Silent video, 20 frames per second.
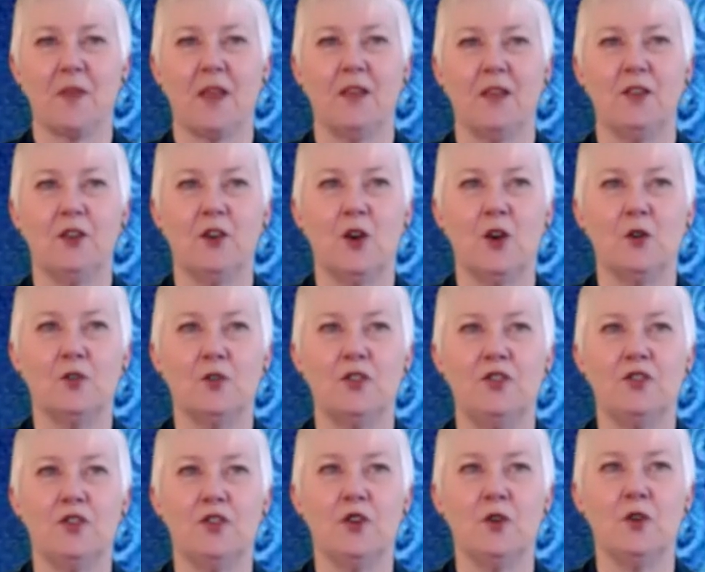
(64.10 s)
know,
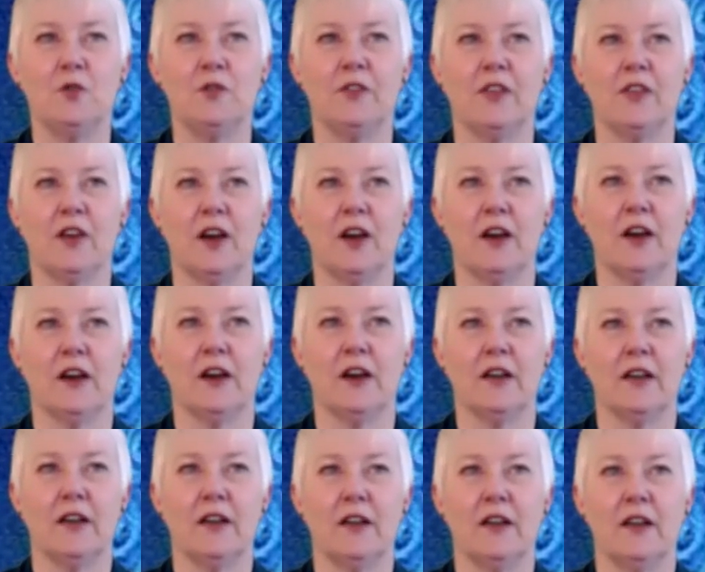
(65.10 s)
do the
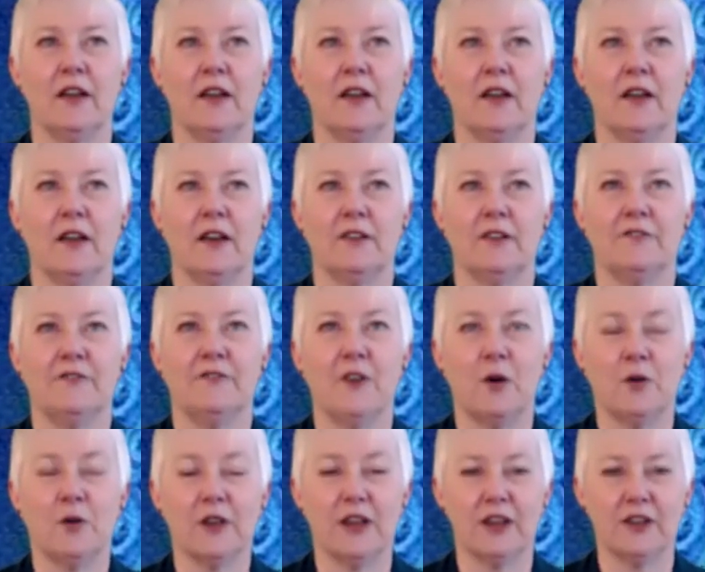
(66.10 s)

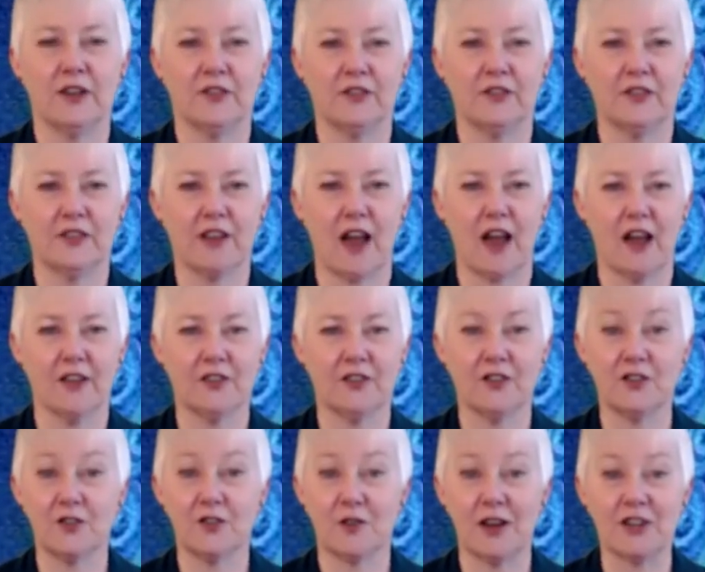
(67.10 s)
focused
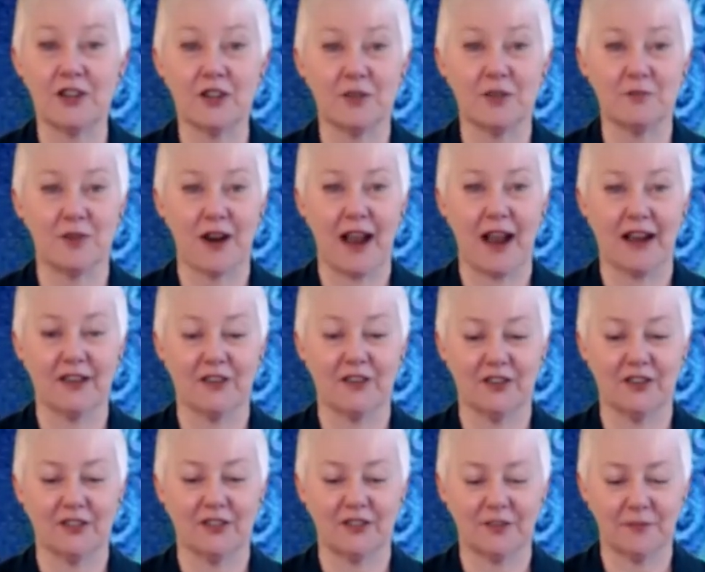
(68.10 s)
concentration
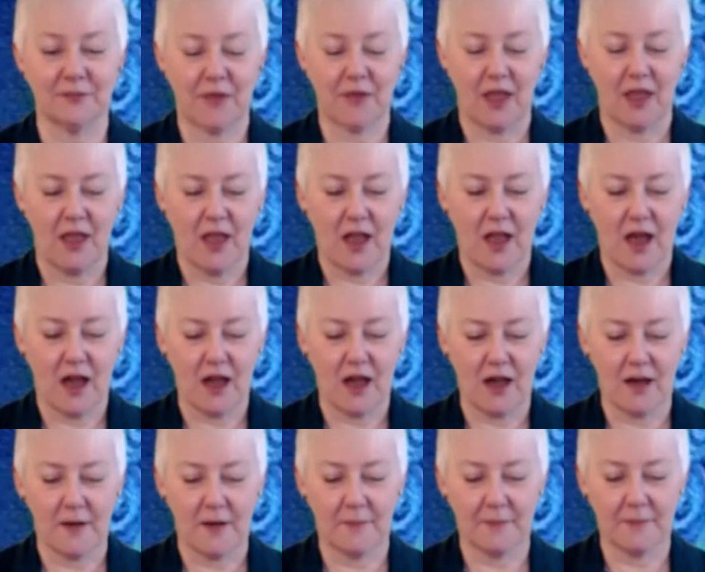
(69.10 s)
practice.
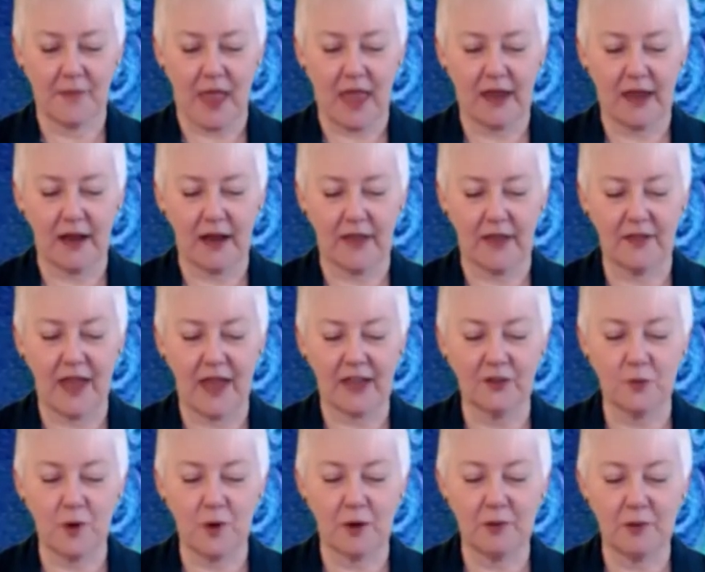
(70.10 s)
And
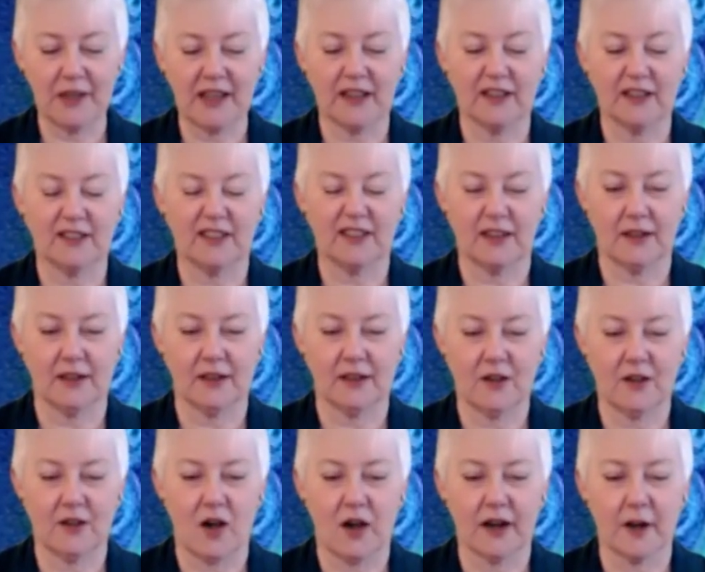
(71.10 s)
that's where we get
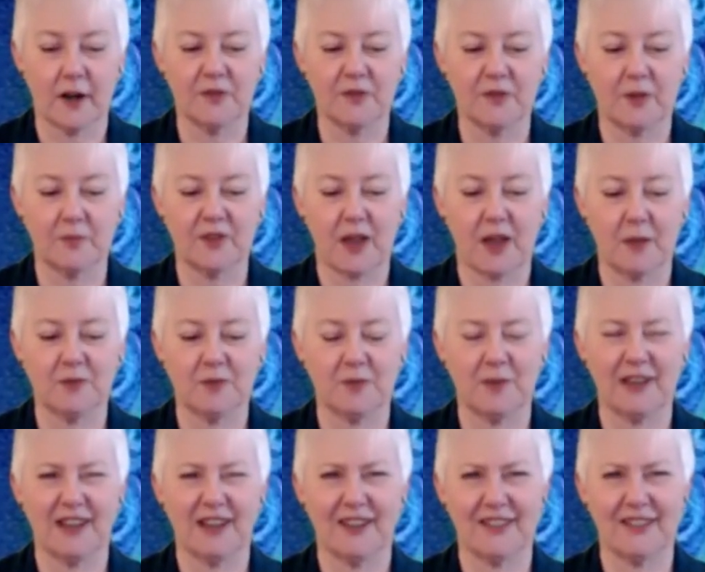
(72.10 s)
caught up sometimes,
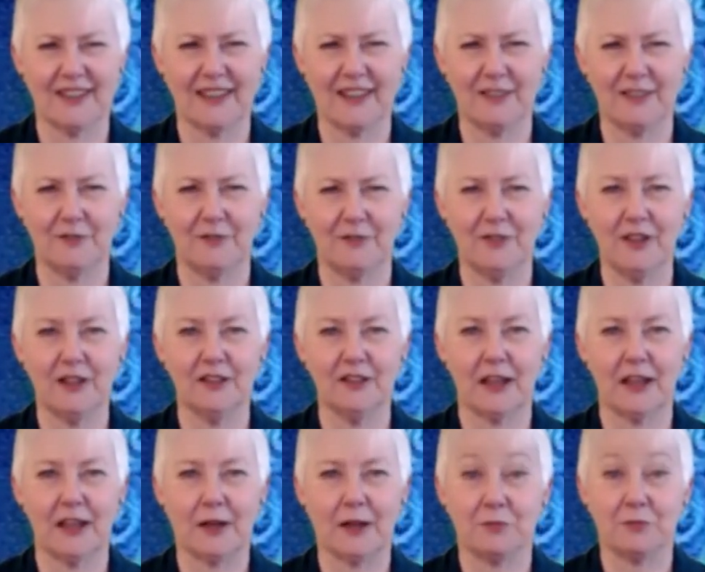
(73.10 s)
because it can feel
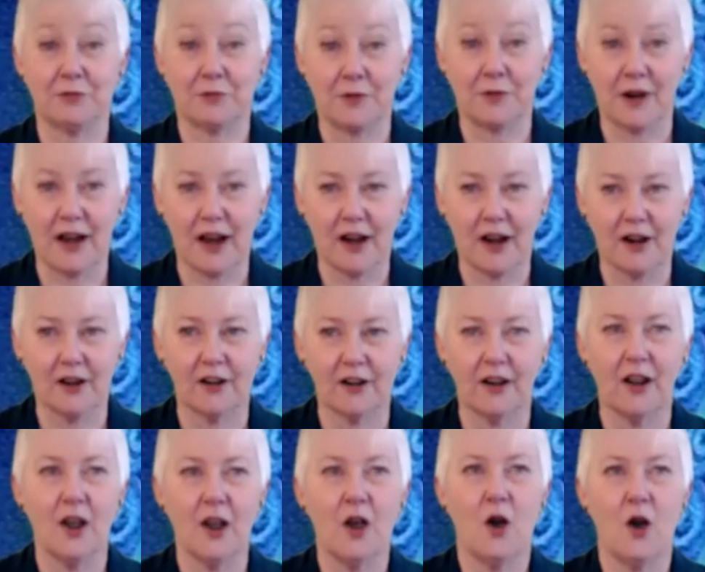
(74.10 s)
like
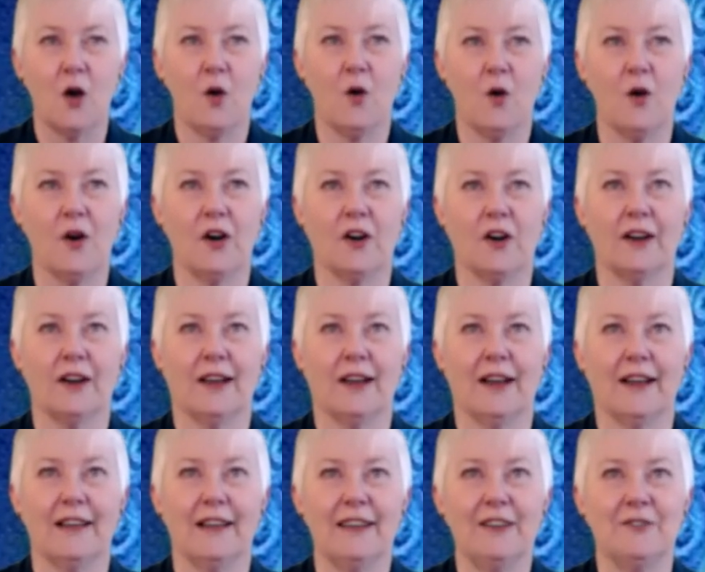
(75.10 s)
prayer or
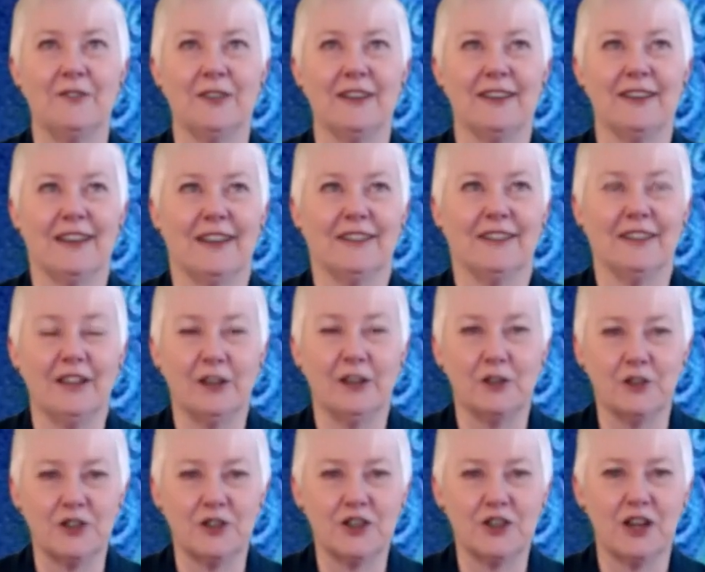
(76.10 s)
even a
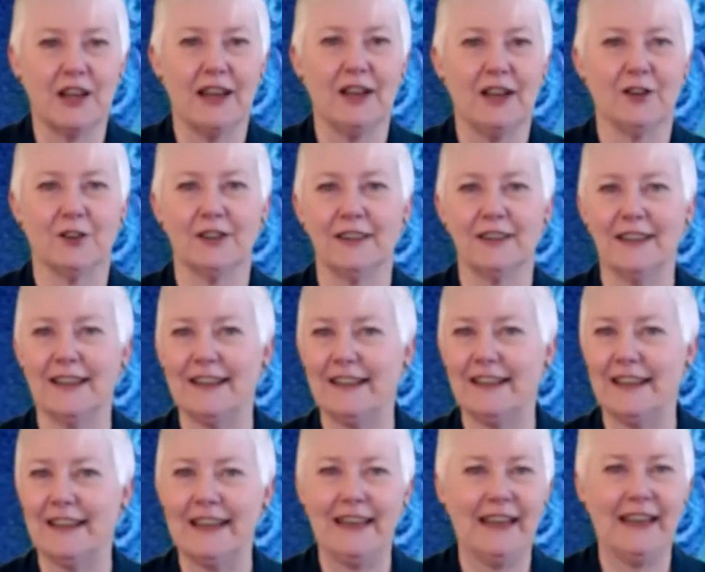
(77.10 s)
liturgy or a
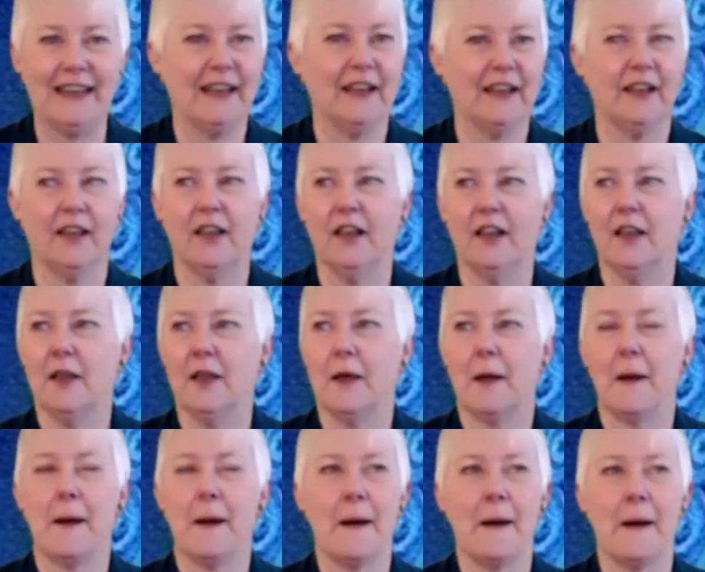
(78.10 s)
litany.
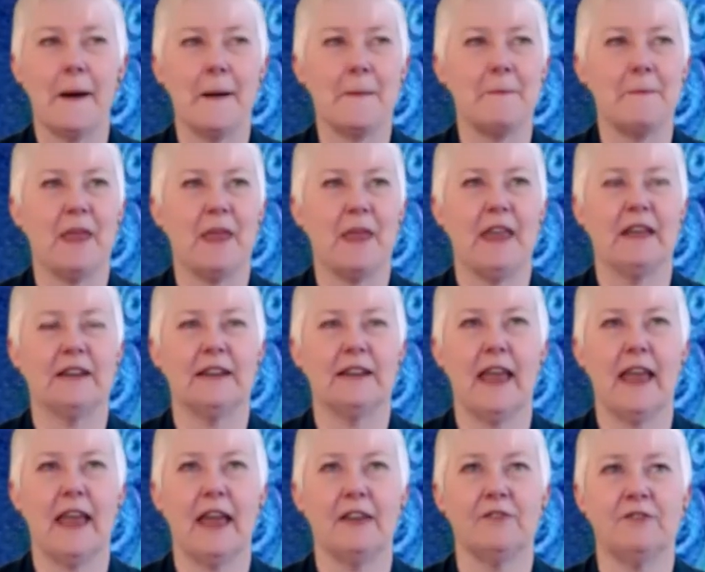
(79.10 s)
It
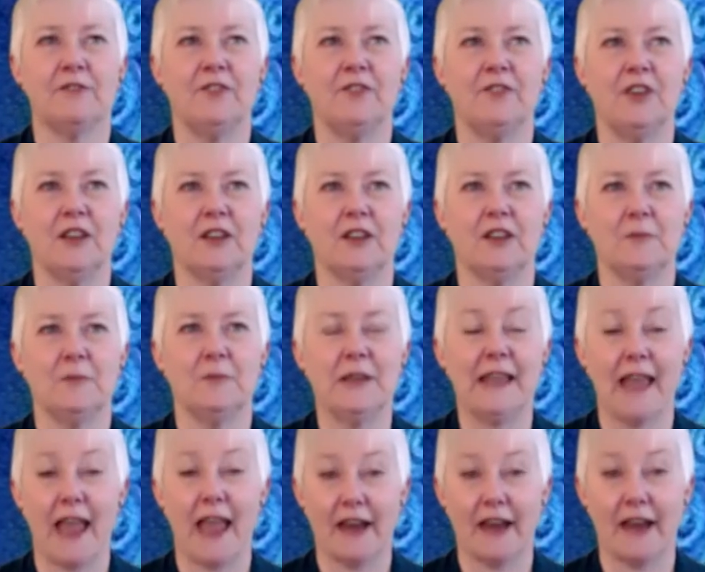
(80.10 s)
can feel
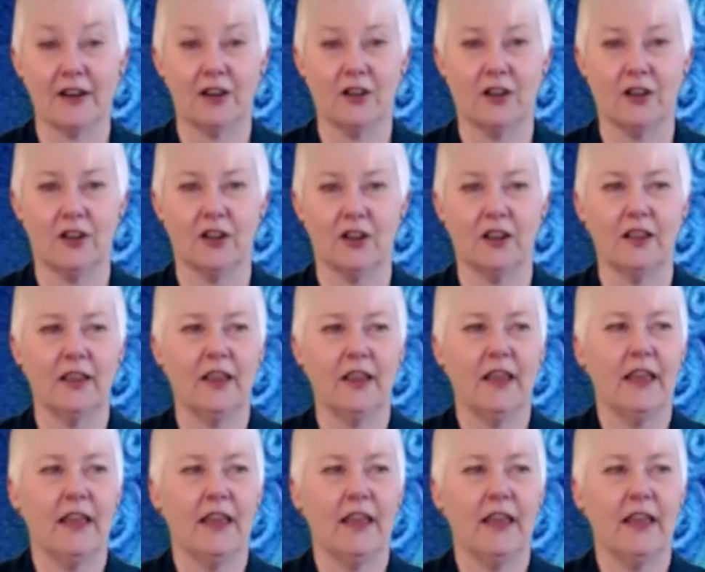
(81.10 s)
mechanical.